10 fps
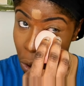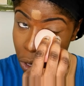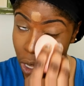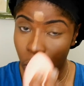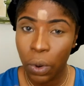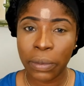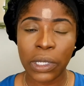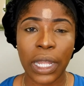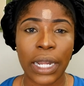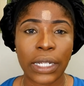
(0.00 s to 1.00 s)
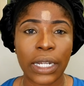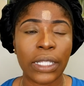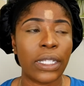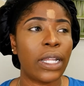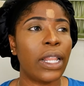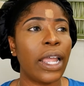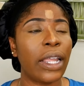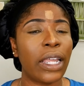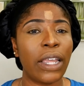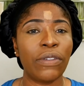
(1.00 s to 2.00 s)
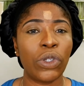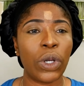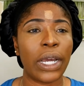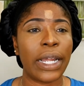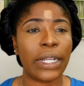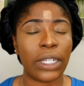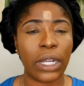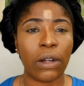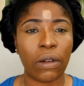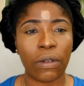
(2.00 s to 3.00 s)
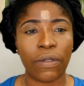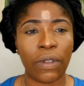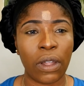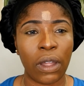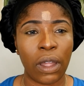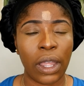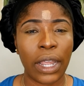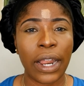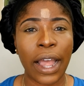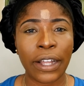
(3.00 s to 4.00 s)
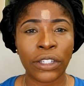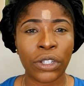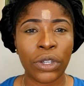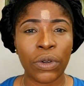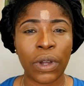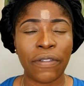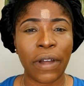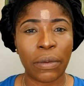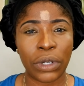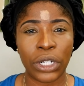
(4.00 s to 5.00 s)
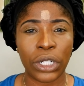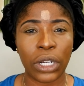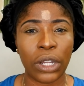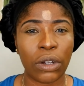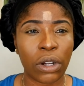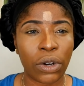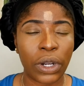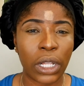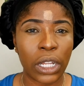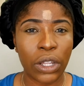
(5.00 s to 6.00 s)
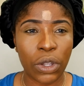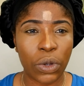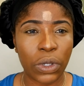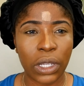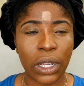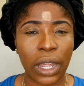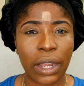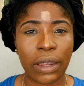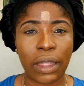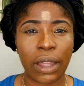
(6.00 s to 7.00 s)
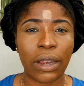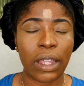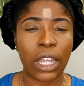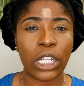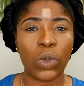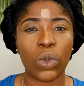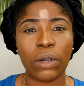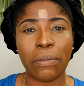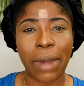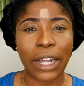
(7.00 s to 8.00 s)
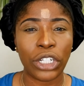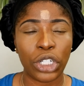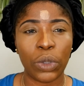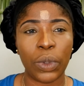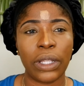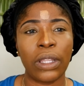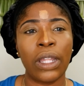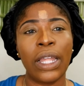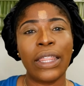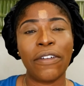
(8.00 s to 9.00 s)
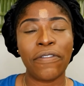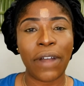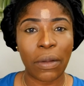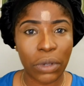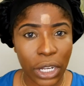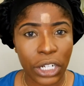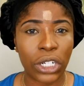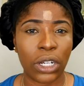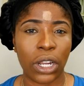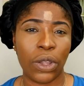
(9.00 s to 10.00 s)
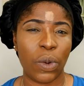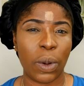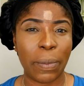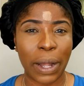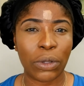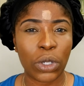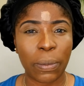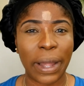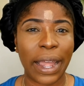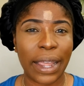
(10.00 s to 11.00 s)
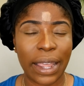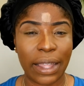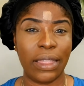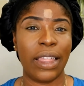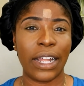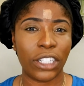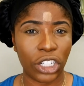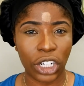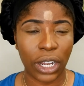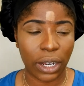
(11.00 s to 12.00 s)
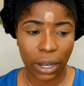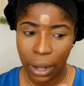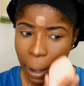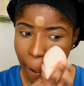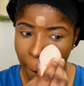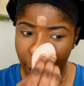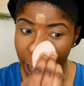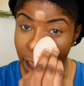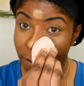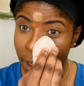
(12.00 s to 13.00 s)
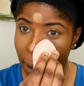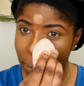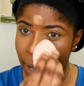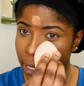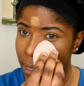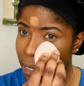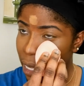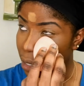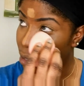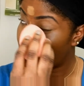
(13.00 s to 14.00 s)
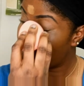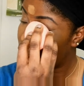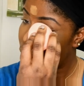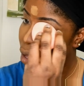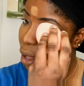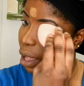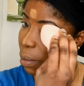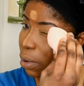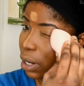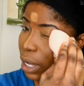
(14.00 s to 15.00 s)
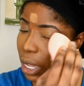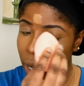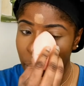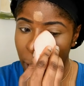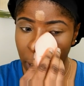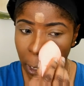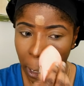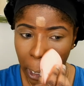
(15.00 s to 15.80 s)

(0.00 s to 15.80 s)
on their website, it like gives you an idea of, it asks you a foundation that you're currently using and then it would match you with the foundation that you're about to buy in that shade, if that makes sense. But here